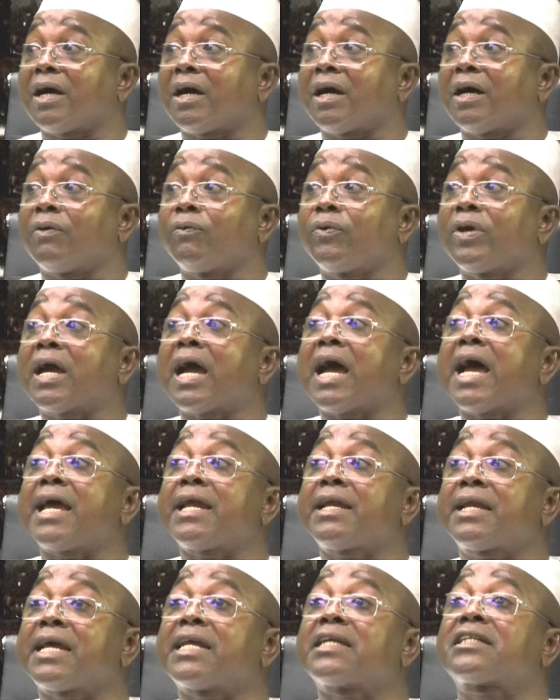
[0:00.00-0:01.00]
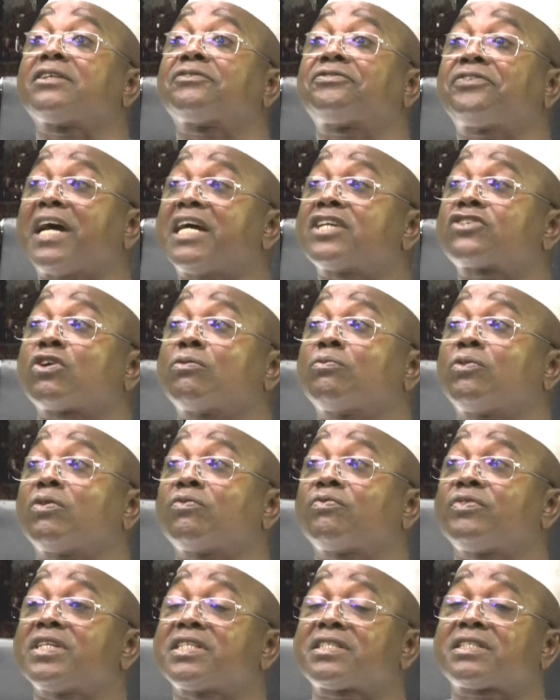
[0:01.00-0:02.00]
we identify some
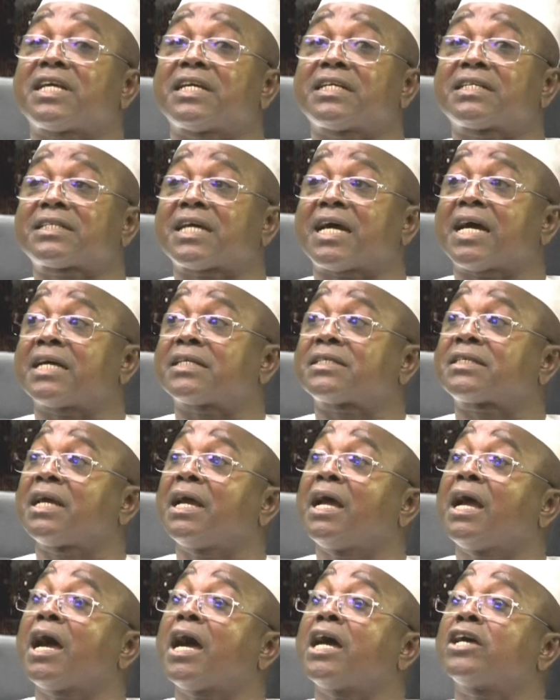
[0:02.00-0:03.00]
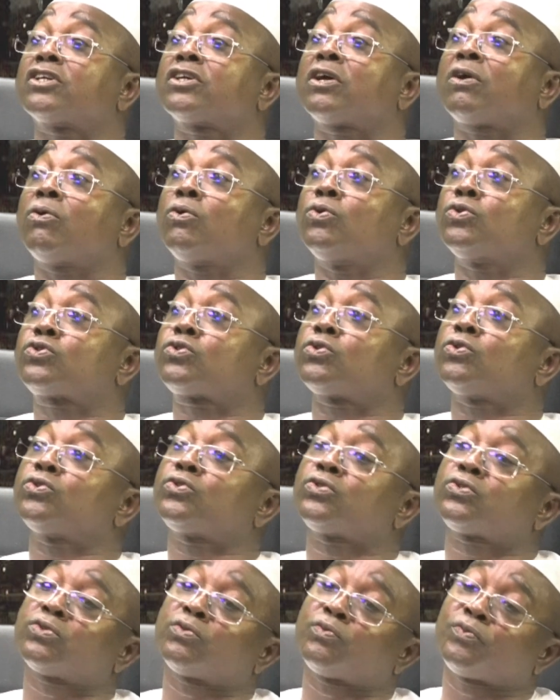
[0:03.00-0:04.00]
of these centers and also
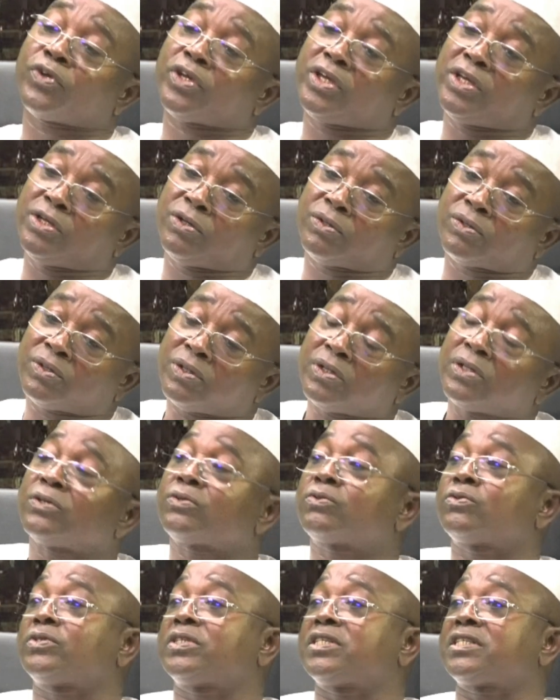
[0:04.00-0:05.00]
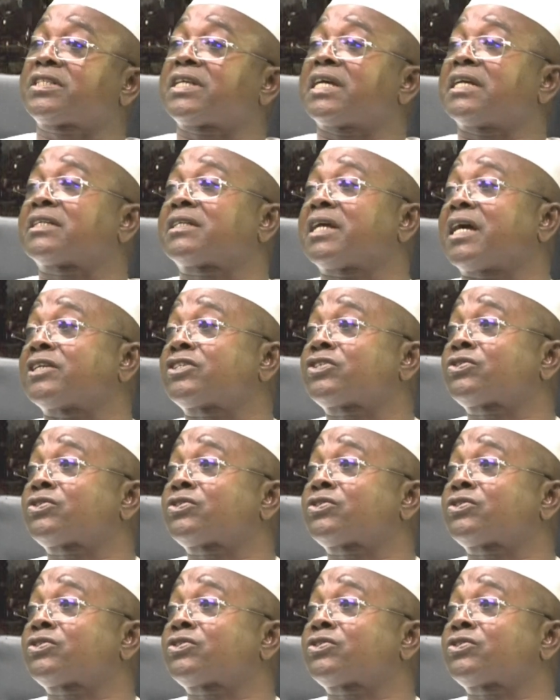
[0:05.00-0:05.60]
zoom in to these centers